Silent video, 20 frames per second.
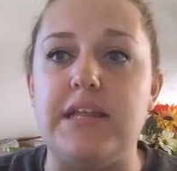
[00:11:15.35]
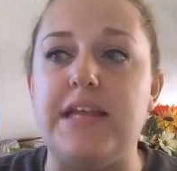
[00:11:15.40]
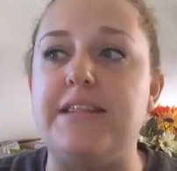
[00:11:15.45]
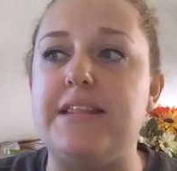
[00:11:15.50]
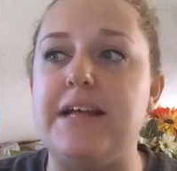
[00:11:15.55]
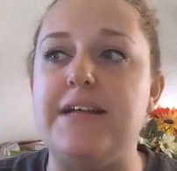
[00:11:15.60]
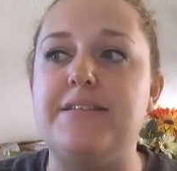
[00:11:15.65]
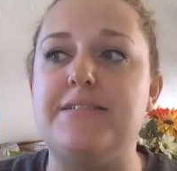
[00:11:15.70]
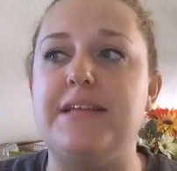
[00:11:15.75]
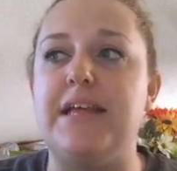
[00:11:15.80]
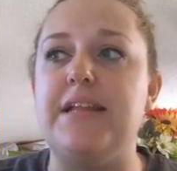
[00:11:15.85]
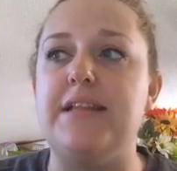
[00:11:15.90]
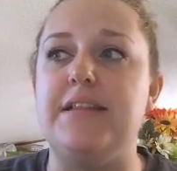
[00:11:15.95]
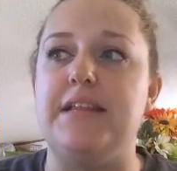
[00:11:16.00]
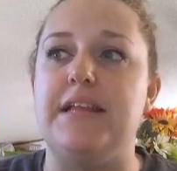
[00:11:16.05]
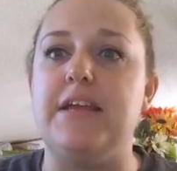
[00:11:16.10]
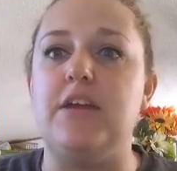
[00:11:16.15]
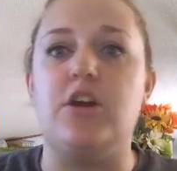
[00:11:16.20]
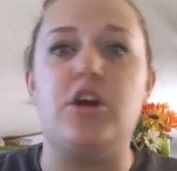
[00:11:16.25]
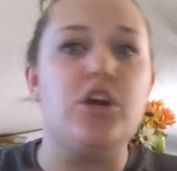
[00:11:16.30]
Like, that scent
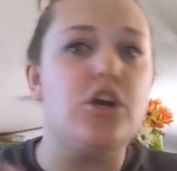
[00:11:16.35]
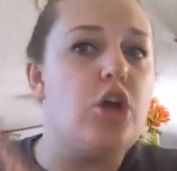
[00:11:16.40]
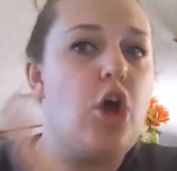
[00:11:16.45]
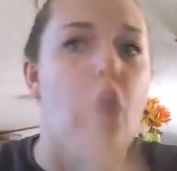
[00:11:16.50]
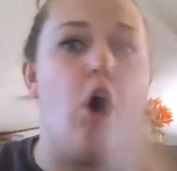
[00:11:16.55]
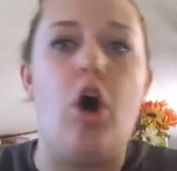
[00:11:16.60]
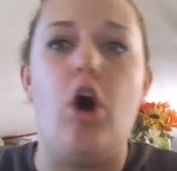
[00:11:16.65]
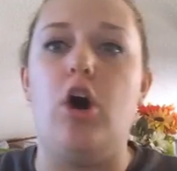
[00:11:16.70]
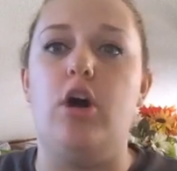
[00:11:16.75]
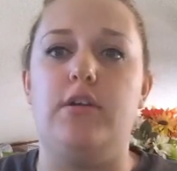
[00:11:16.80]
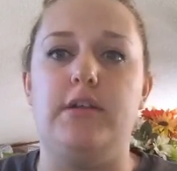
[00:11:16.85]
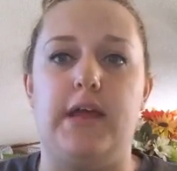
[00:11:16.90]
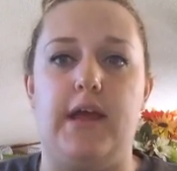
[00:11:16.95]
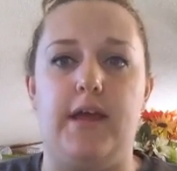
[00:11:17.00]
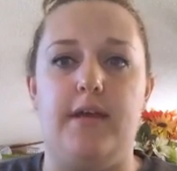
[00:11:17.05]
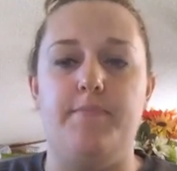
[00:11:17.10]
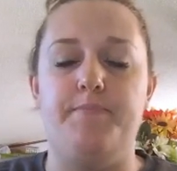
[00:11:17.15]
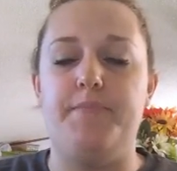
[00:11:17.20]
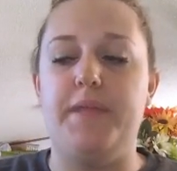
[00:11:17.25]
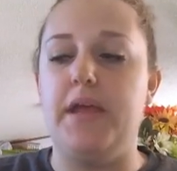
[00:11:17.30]
lingered all
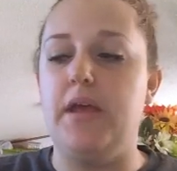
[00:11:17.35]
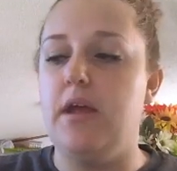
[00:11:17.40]
day.